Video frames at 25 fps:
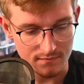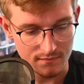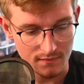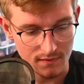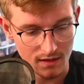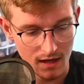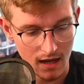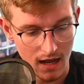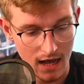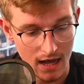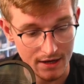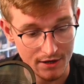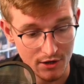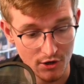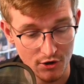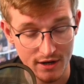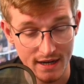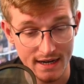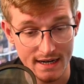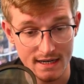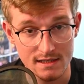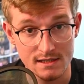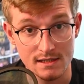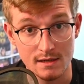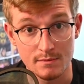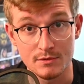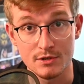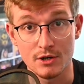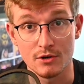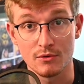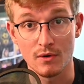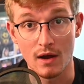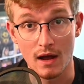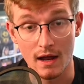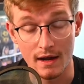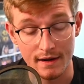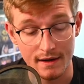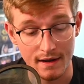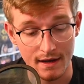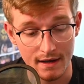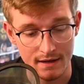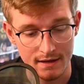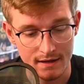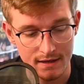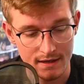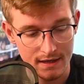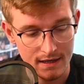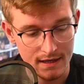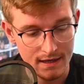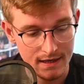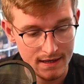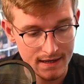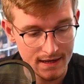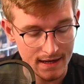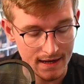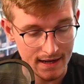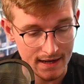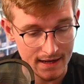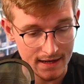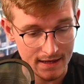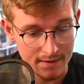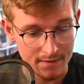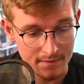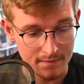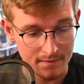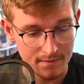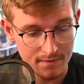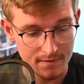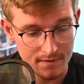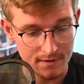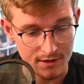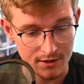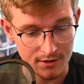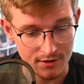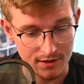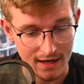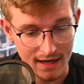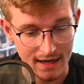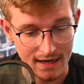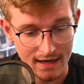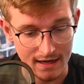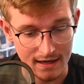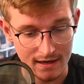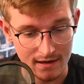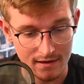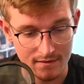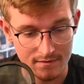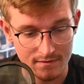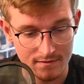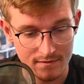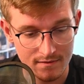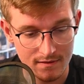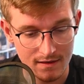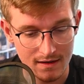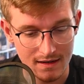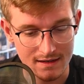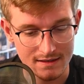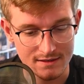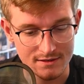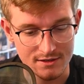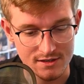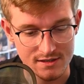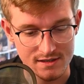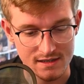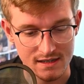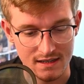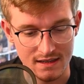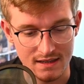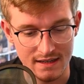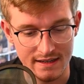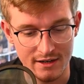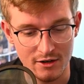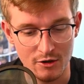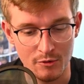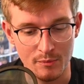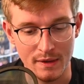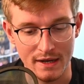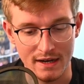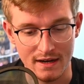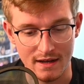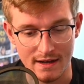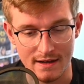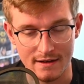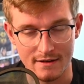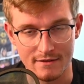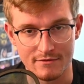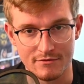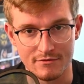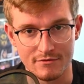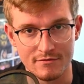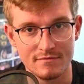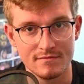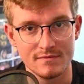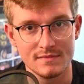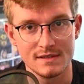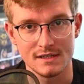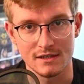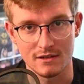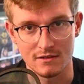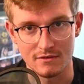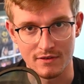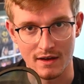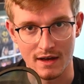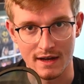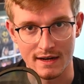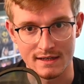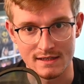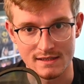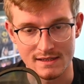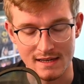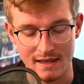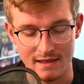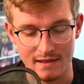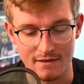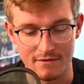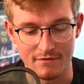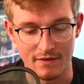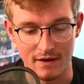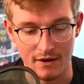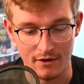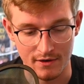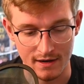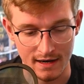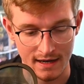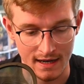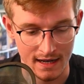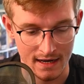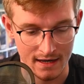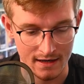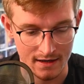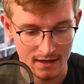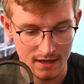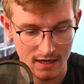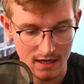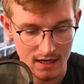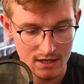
You're getting some Tyrande. You're getting just a little bit of Sylvanas at the very end.